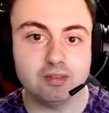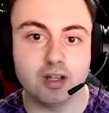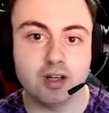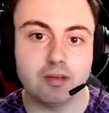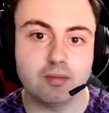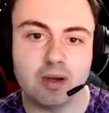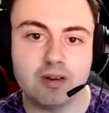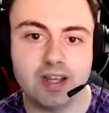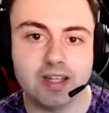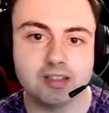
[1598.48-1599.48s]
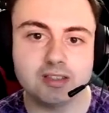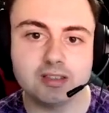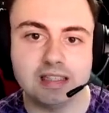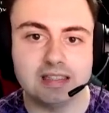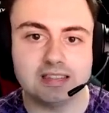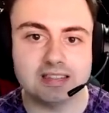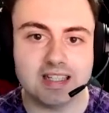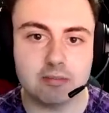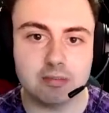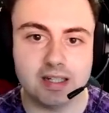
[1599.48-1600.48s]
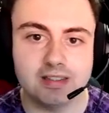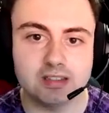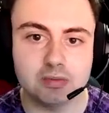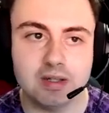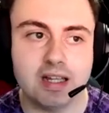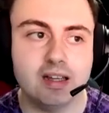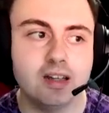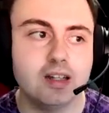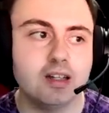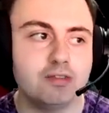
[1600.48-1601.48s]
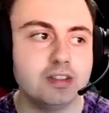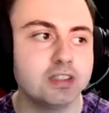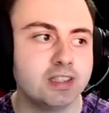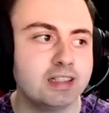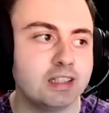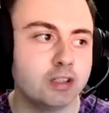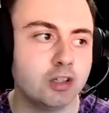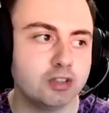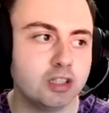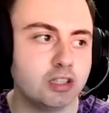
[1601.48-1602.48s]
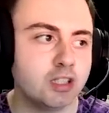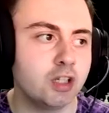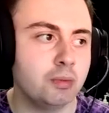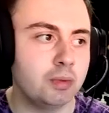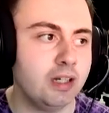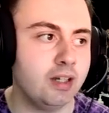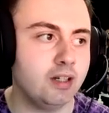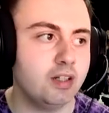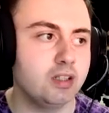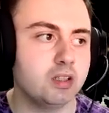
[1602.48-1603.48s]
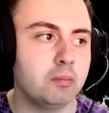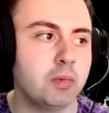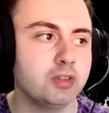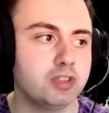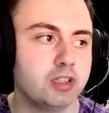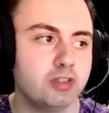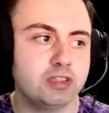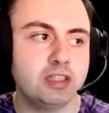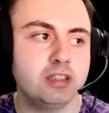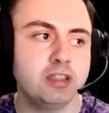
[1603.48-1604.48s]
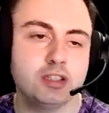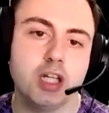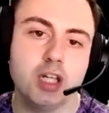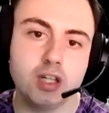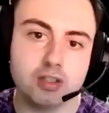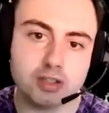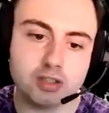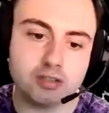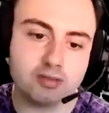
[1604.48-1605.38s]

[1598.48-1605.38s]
like where it is. It's the same place as where Vincent and the Doctor, you know, where the monster is in the church.